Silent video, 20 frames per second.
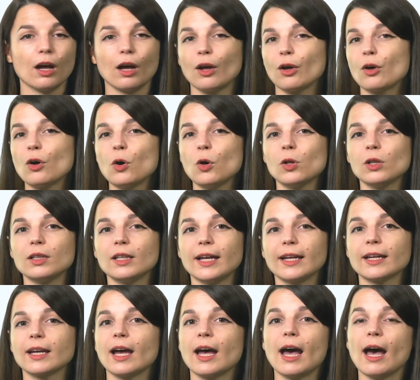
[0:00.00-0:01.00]
a goal
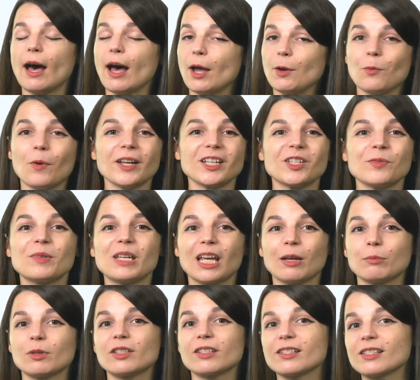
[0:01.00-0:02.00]
like I want to be
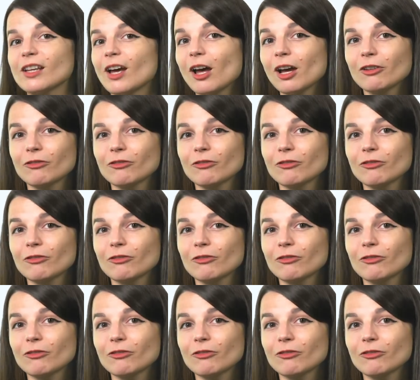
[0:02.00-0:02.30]
able to talk